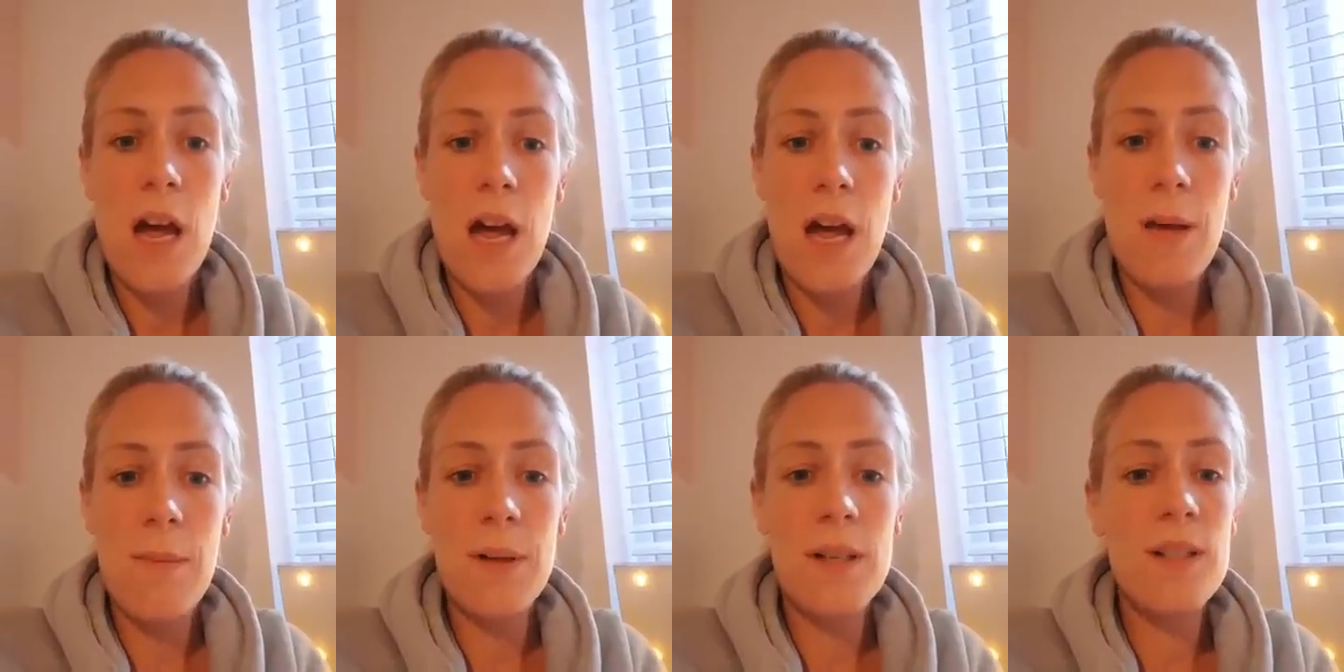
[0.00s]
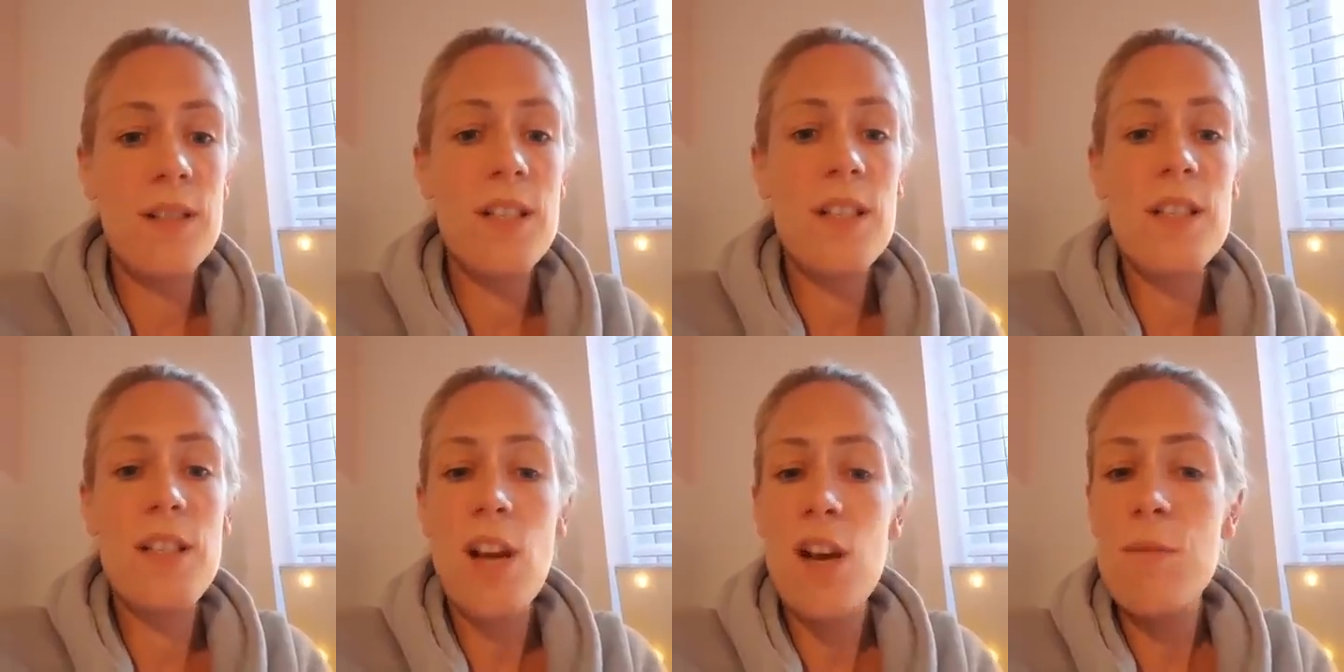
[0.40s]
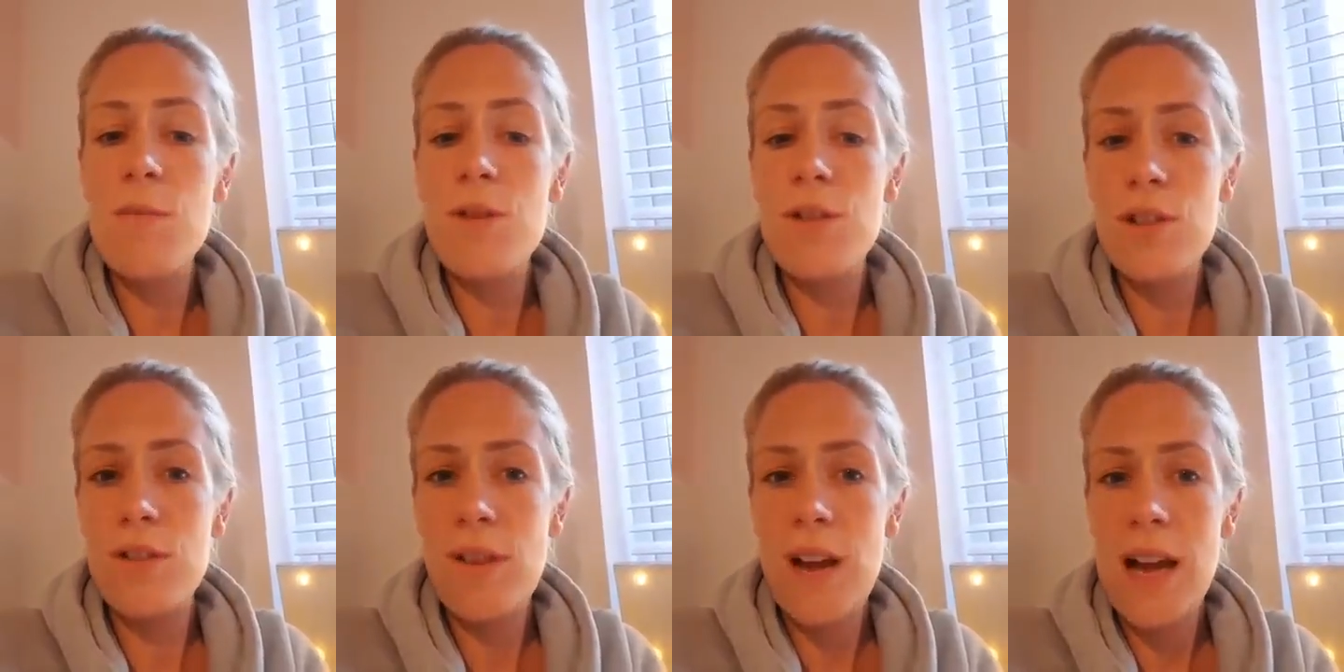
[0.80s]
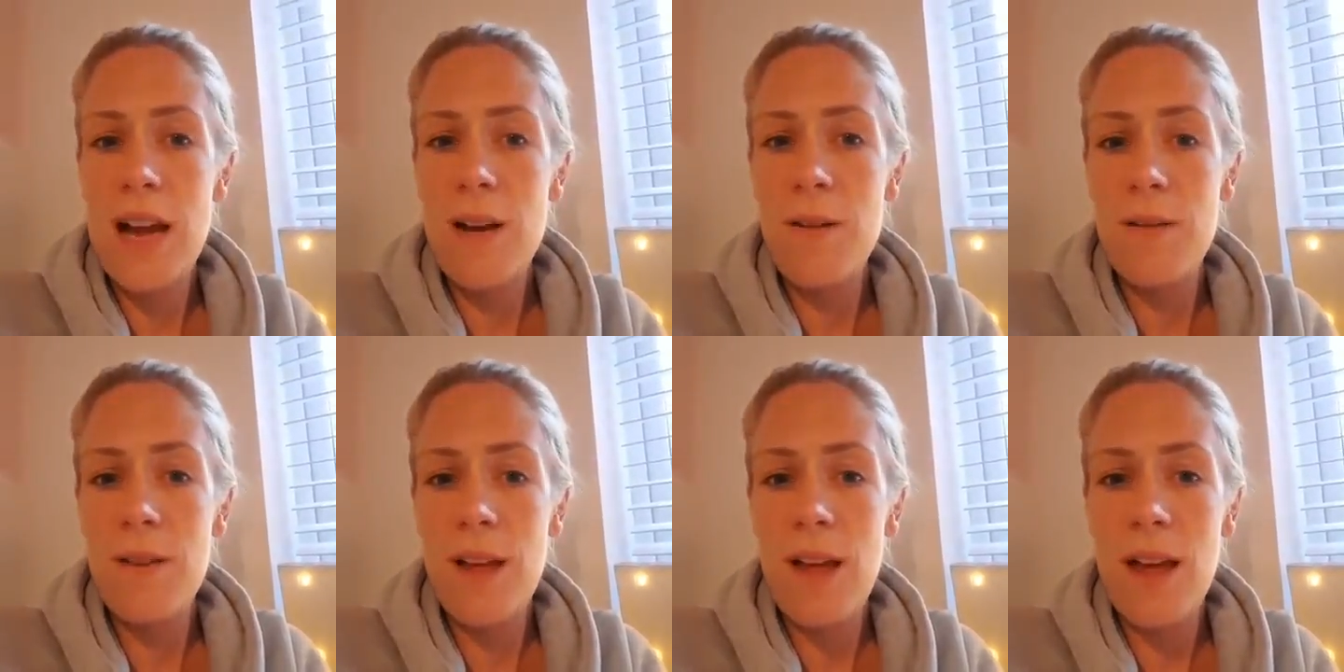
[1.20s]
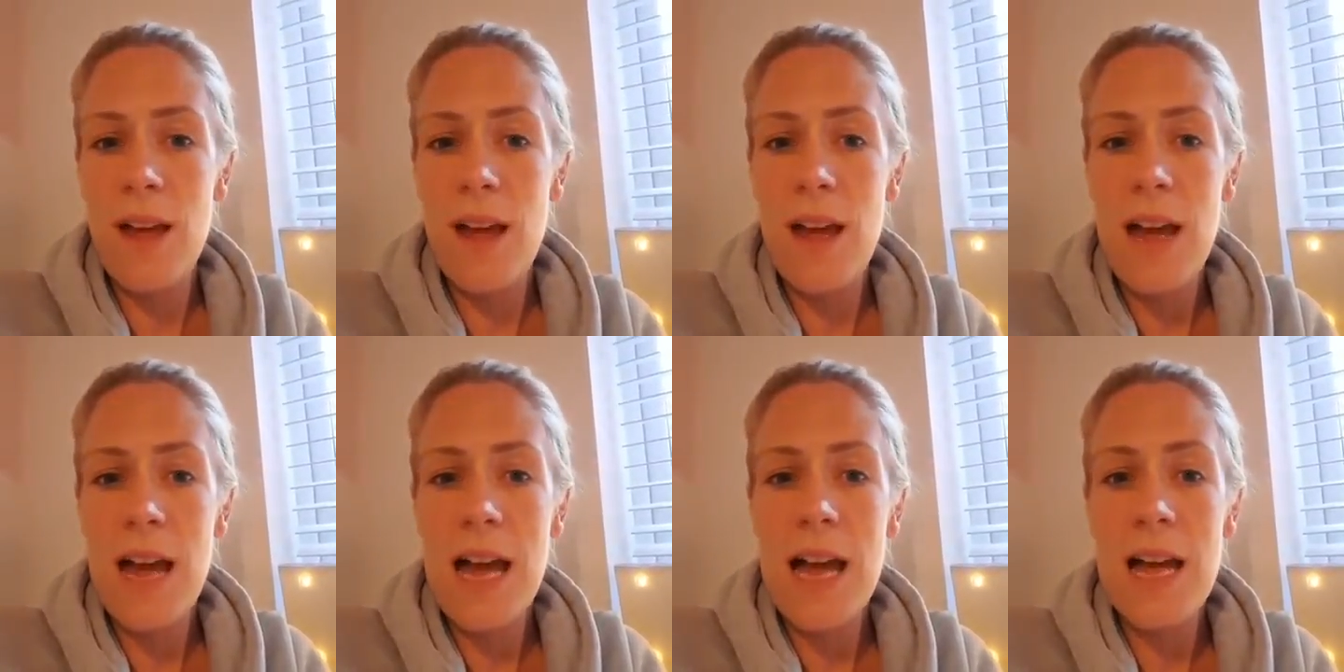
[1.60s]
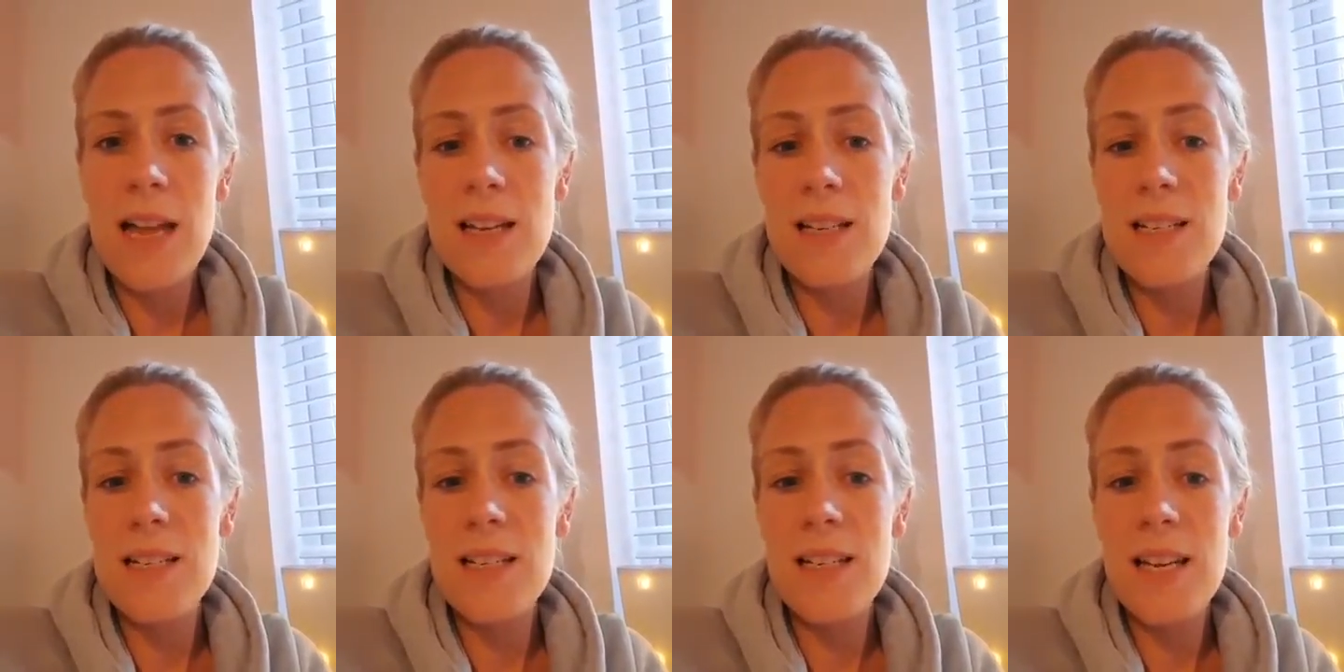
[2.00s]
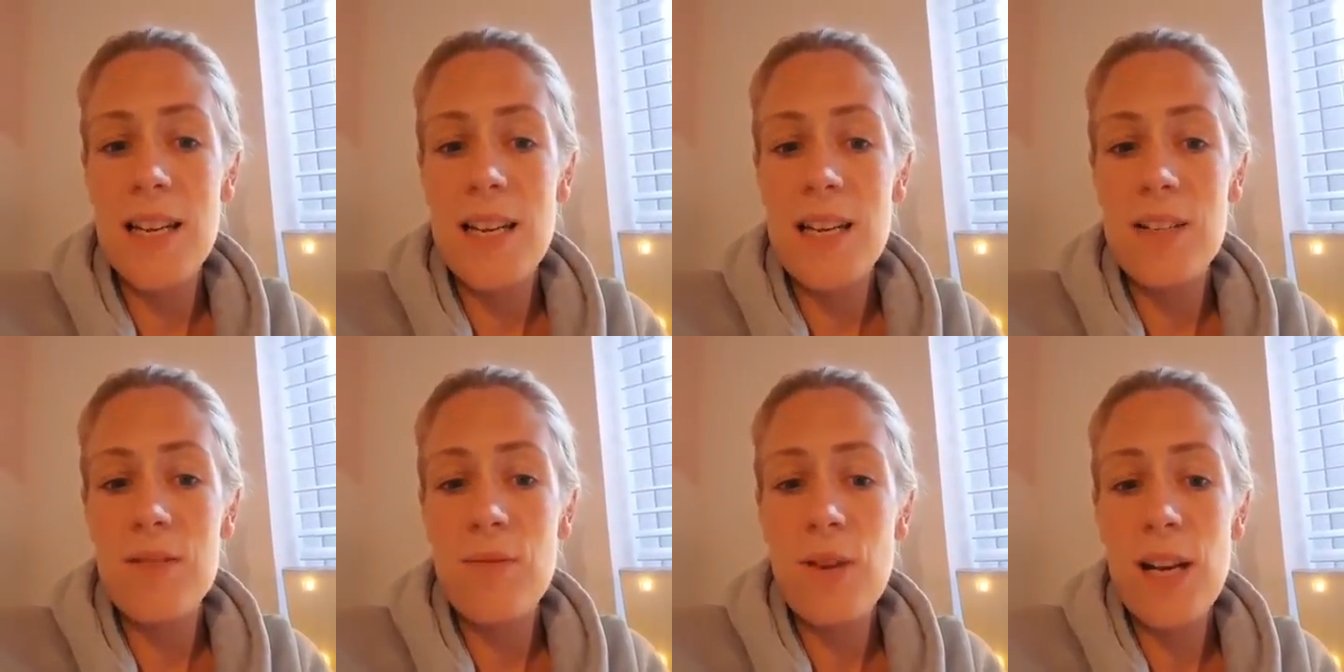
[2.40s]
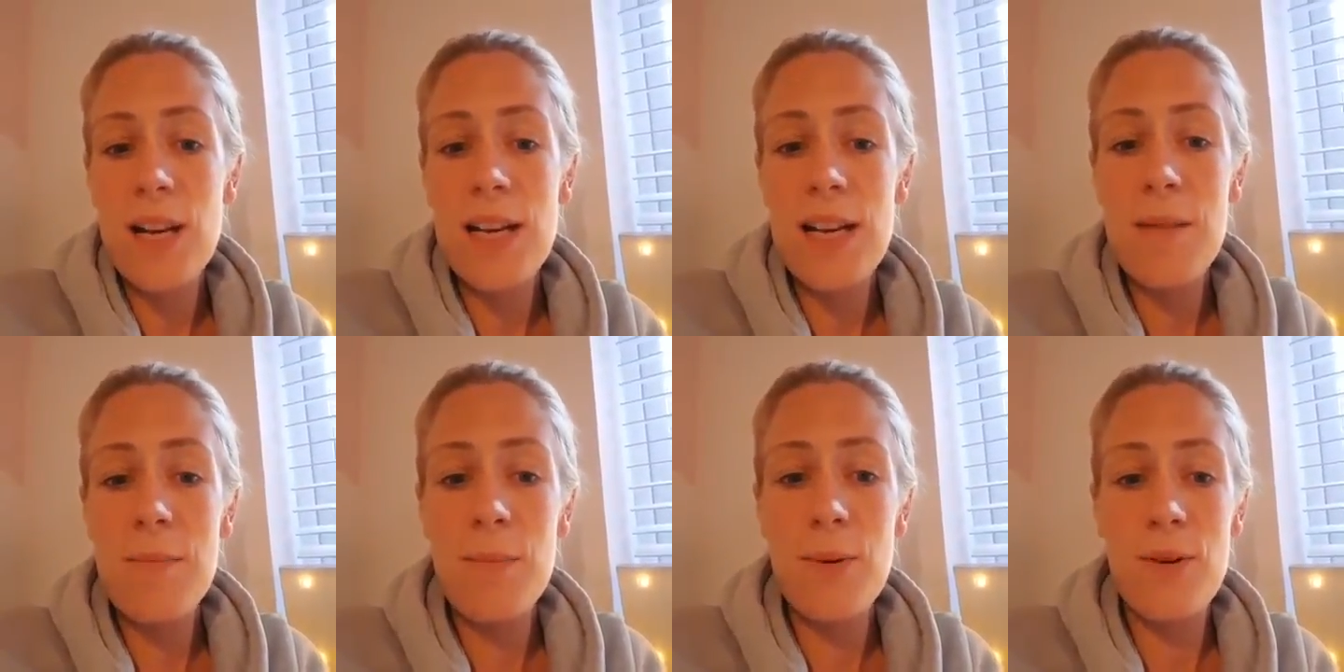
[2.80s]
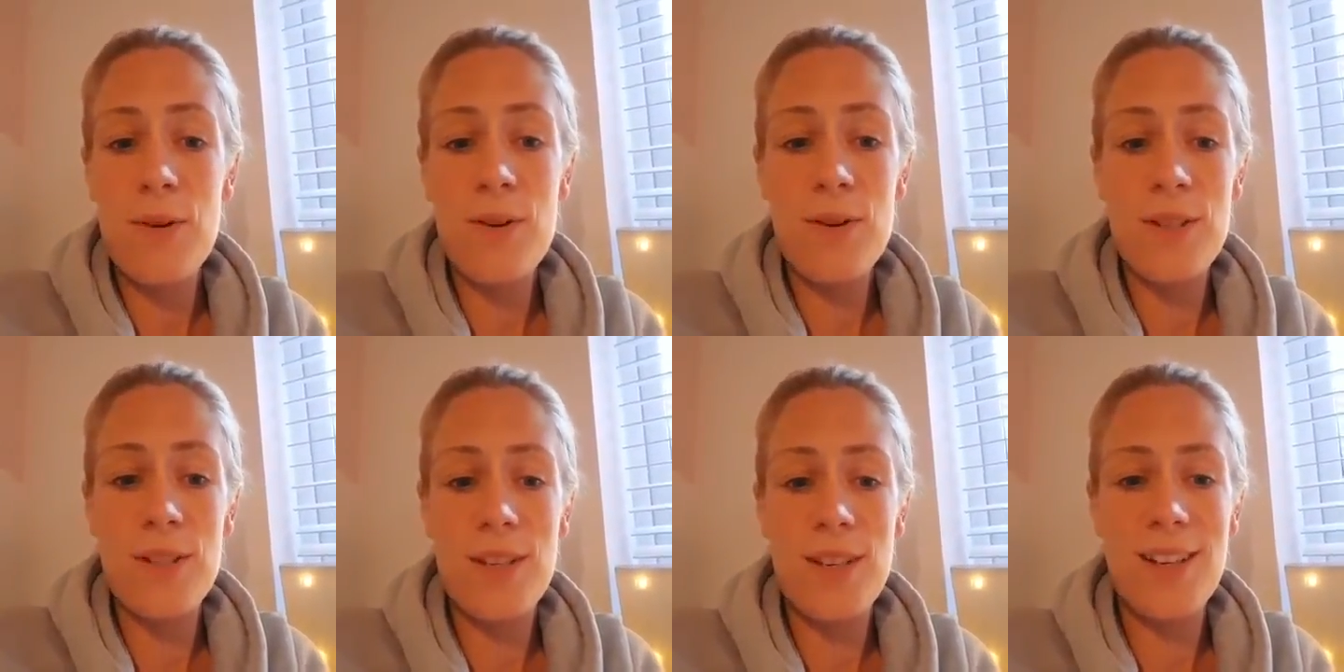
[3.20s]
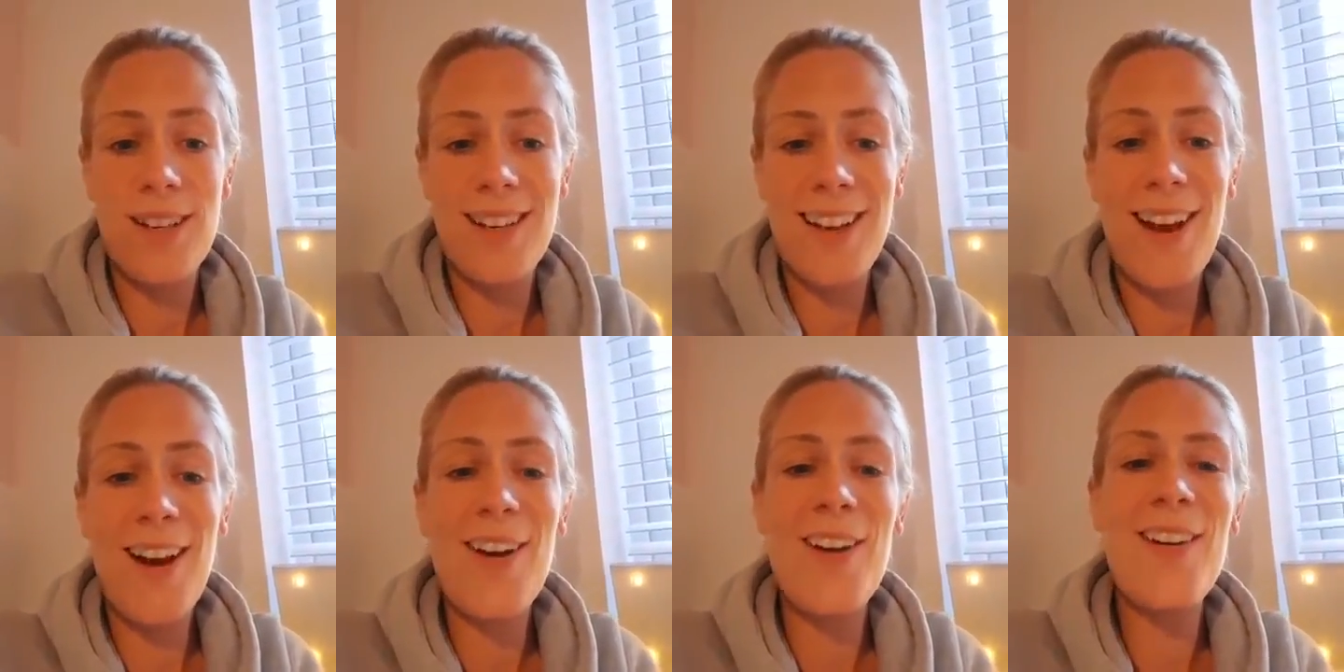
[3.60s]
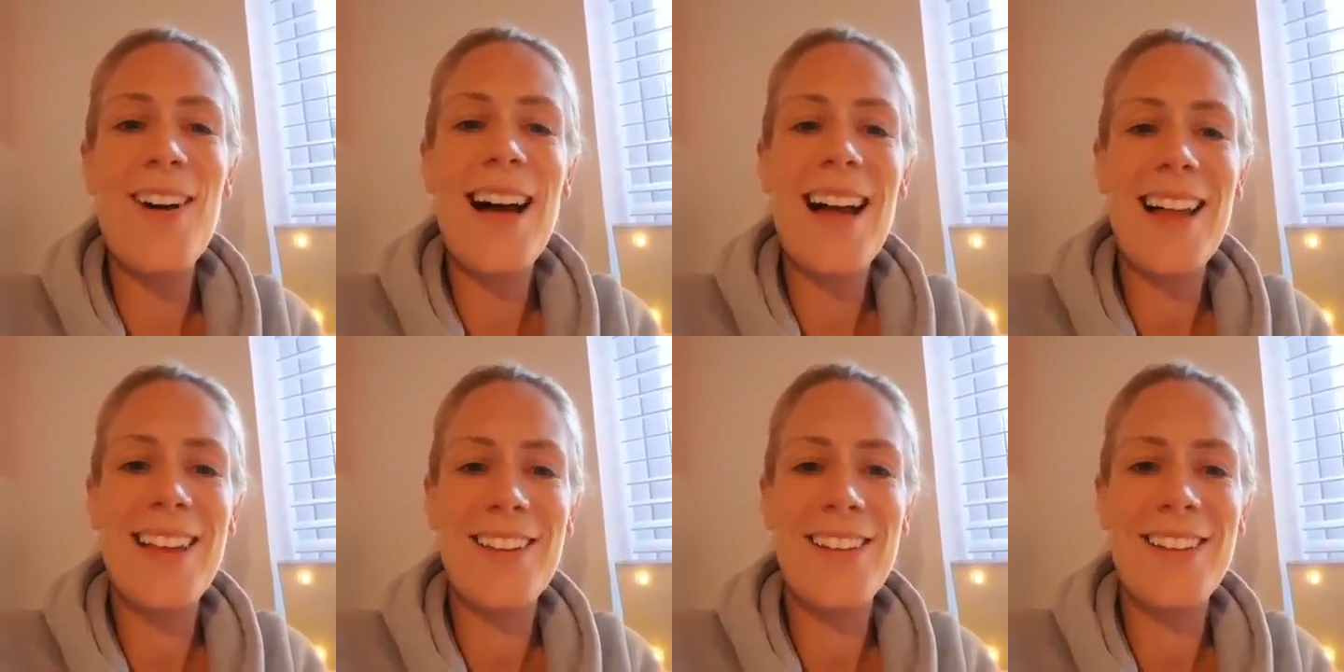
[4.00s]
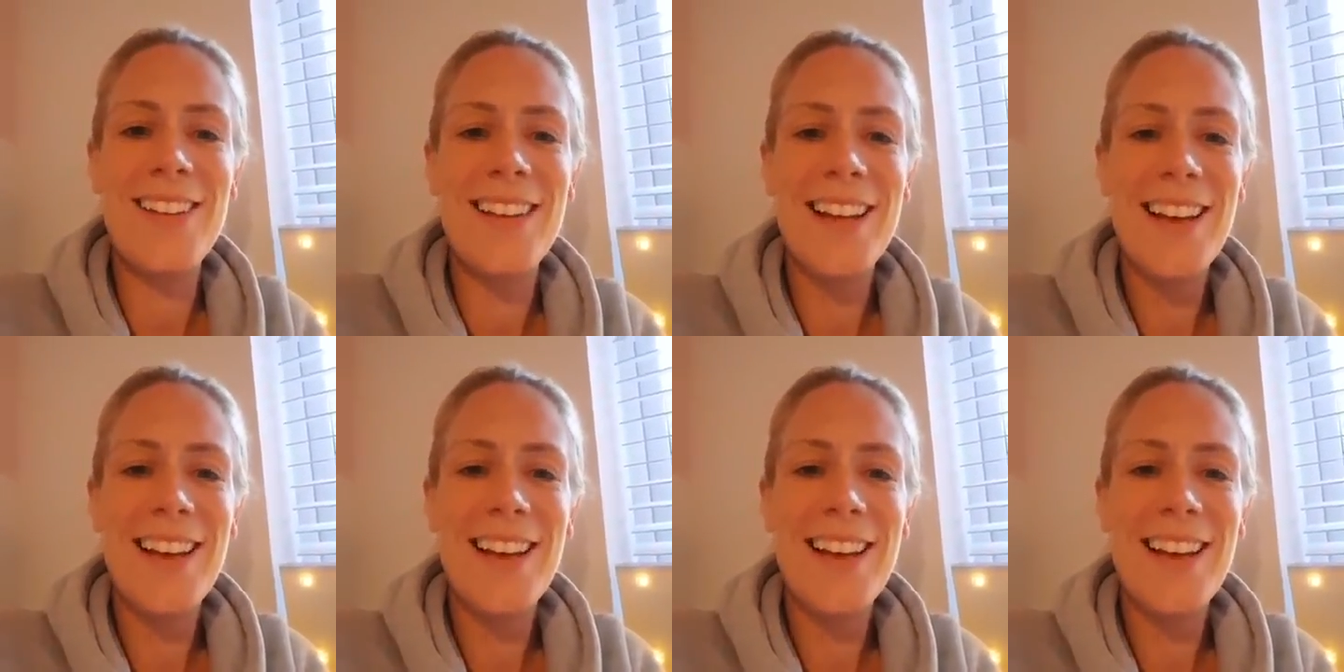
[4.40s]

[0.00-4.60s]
because there's so much of it out there and it's really important. Oh, Helen,